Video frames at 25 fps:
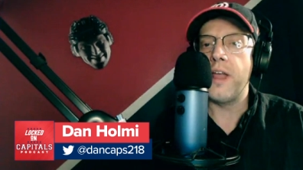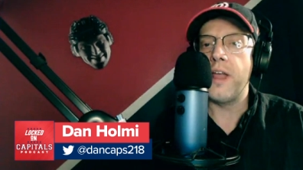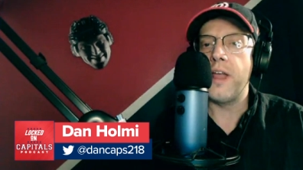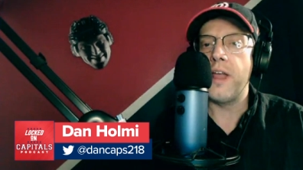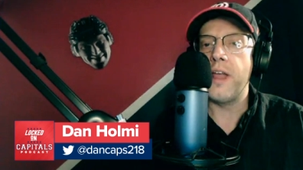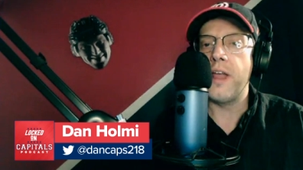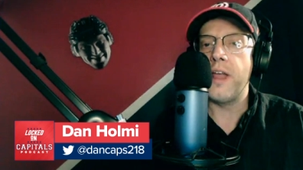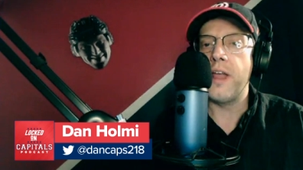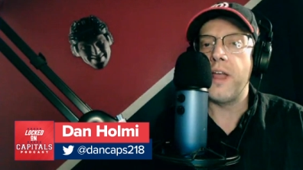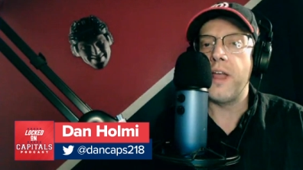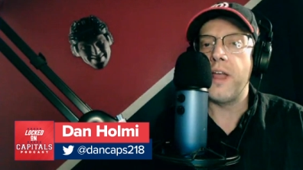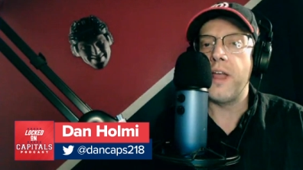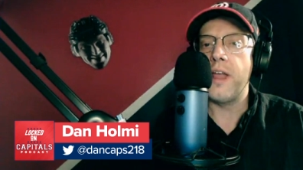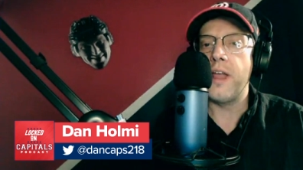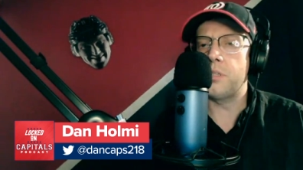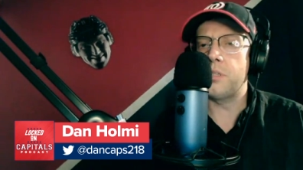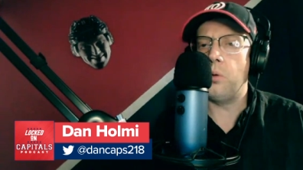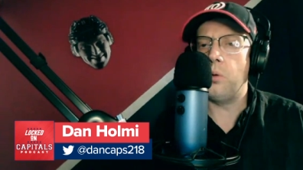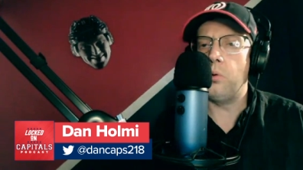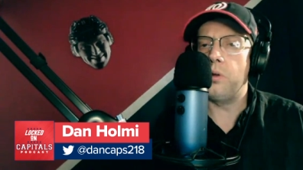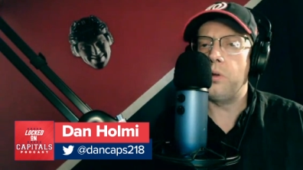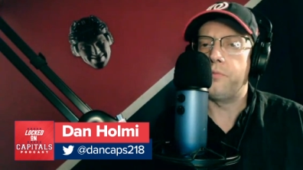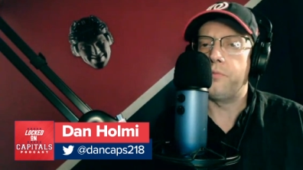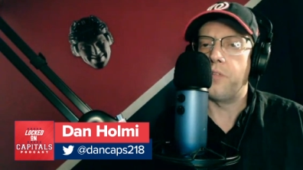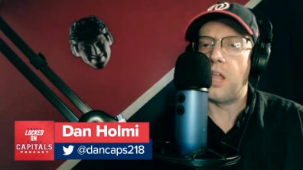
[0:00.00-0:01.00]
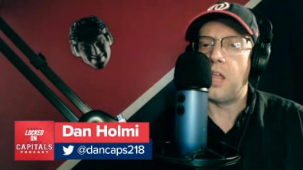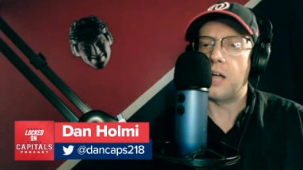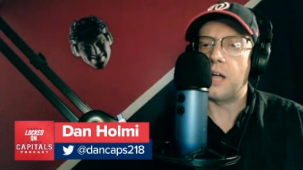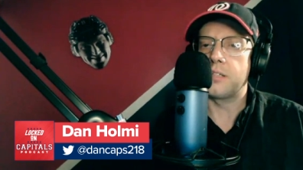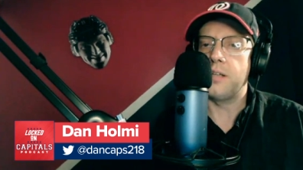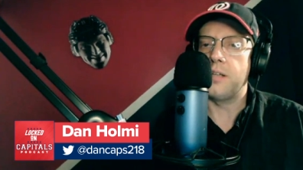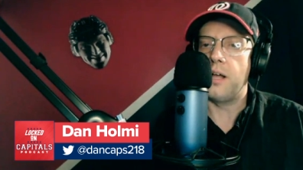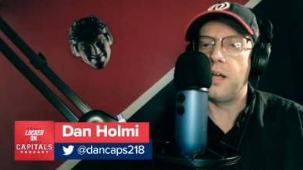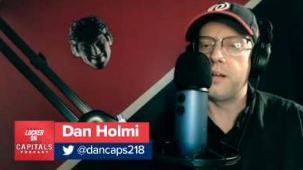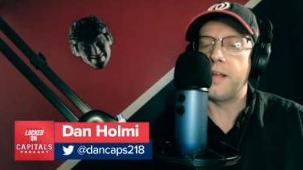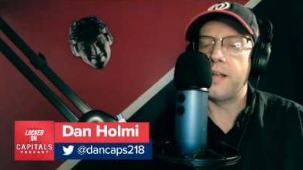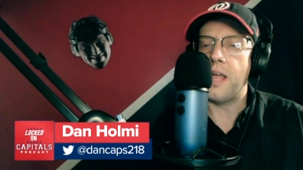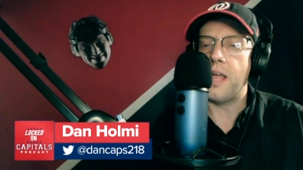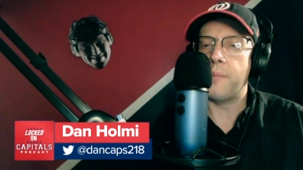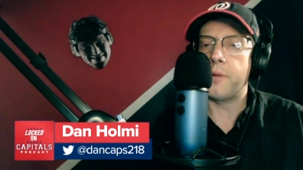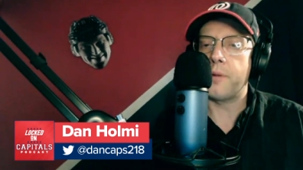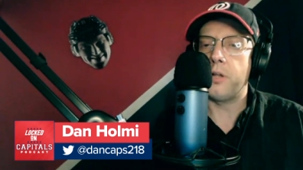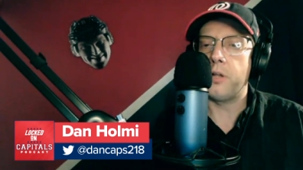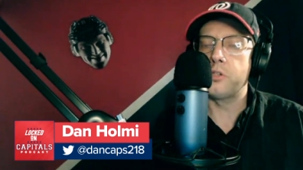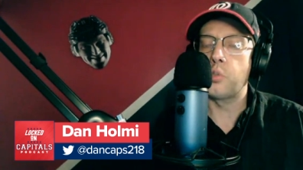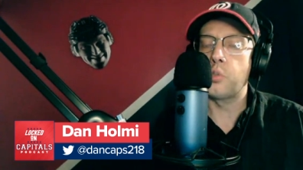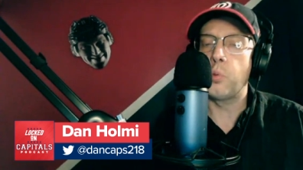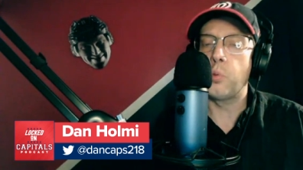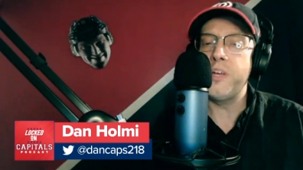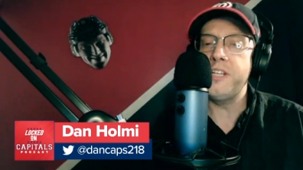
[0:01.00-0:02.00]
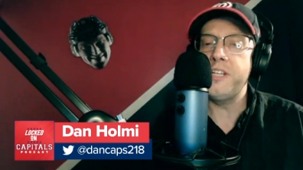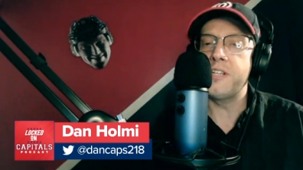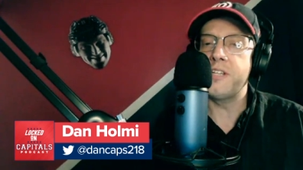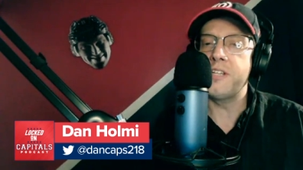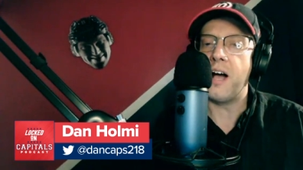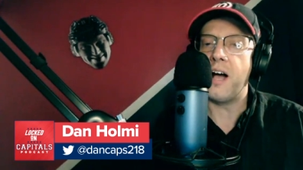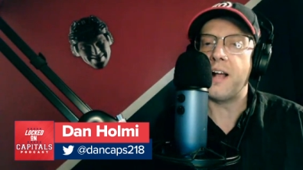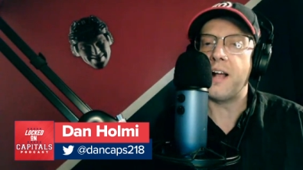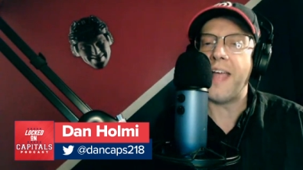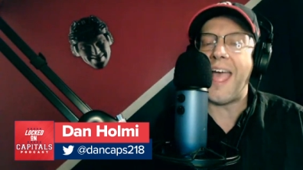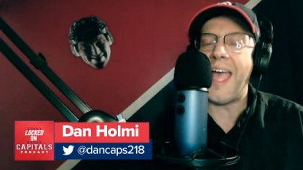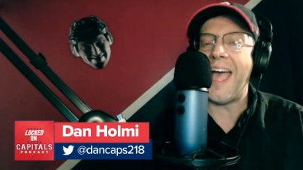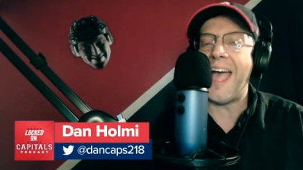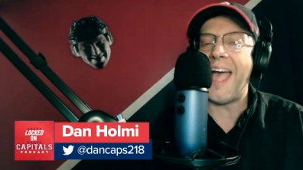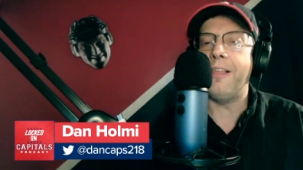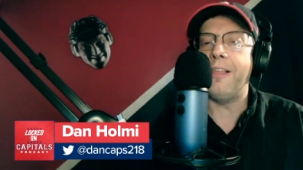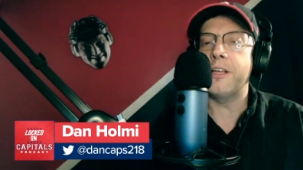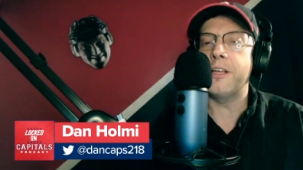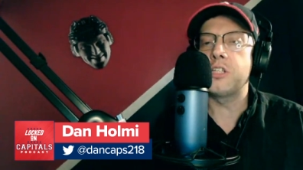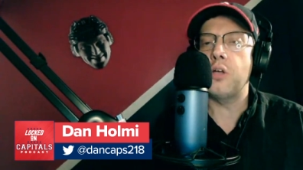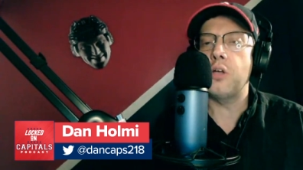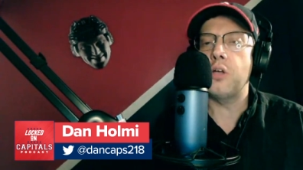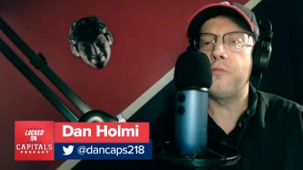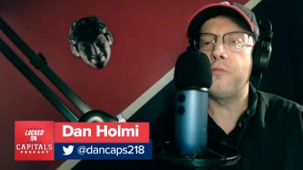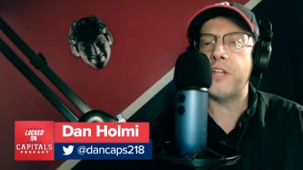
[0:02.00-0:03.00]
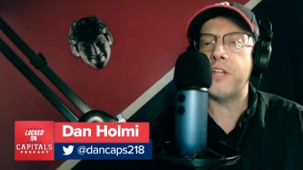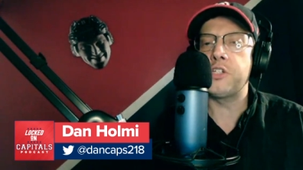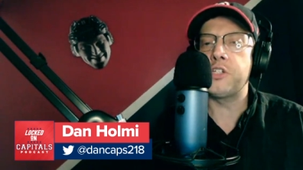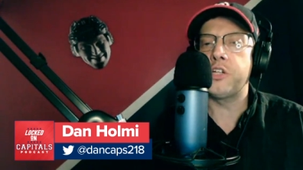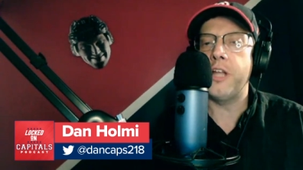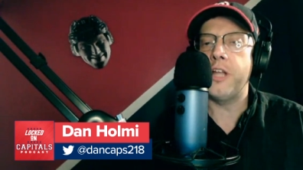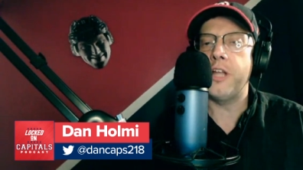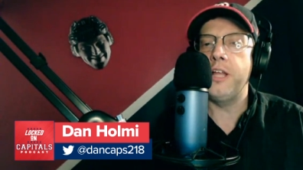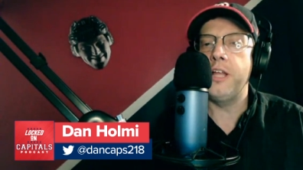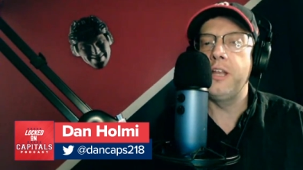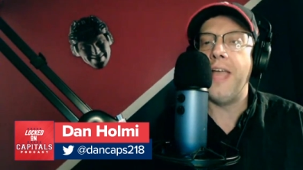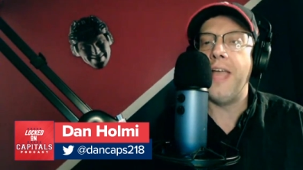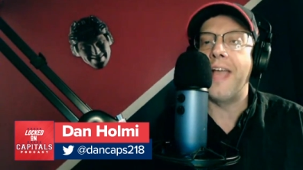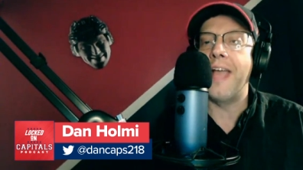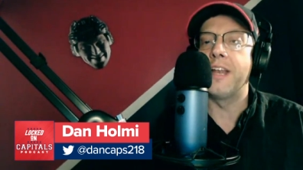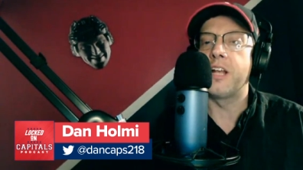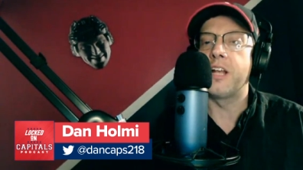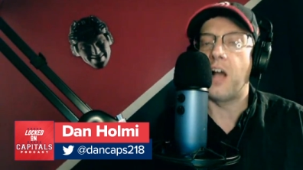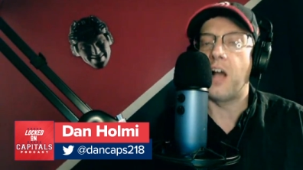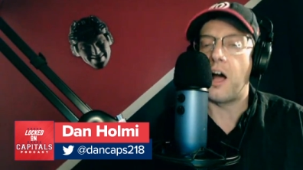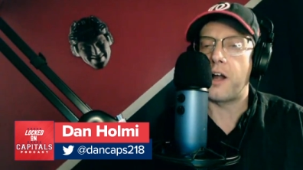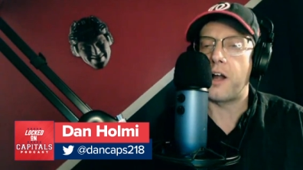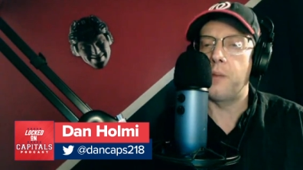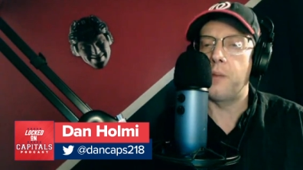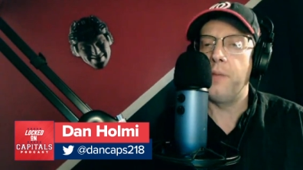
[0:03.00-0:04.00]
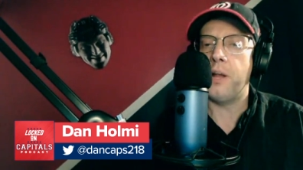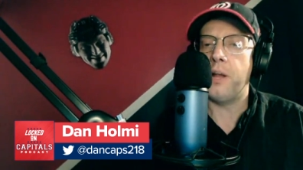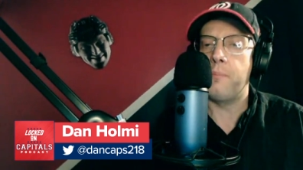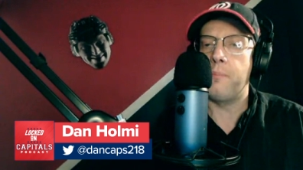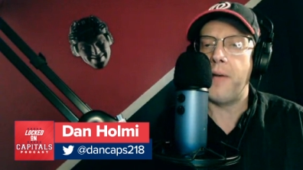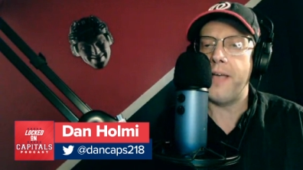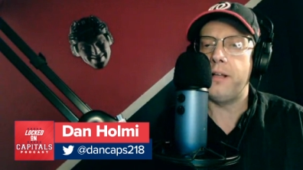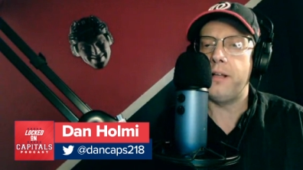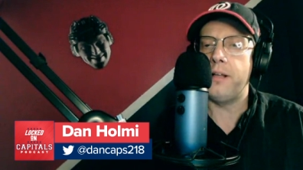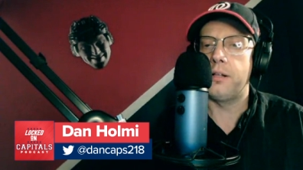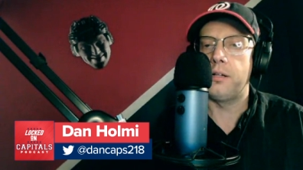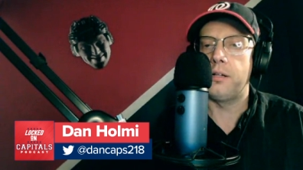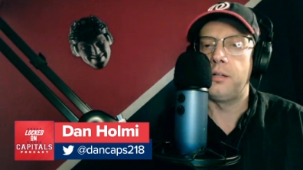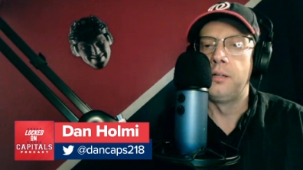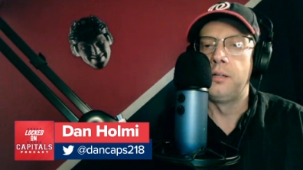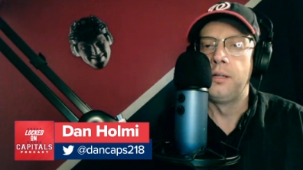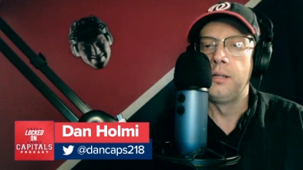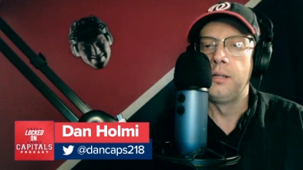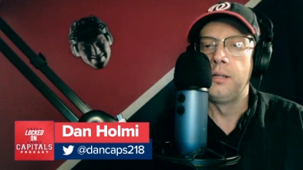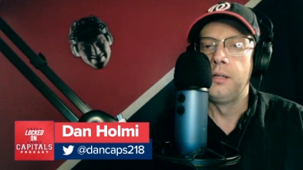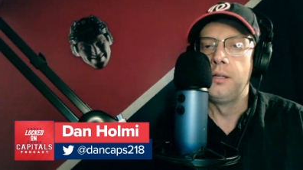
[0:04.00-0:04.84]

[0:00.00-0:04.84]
In this episode of Locked On Capitals, we talk Alex Ovechkin and Connor McMichael.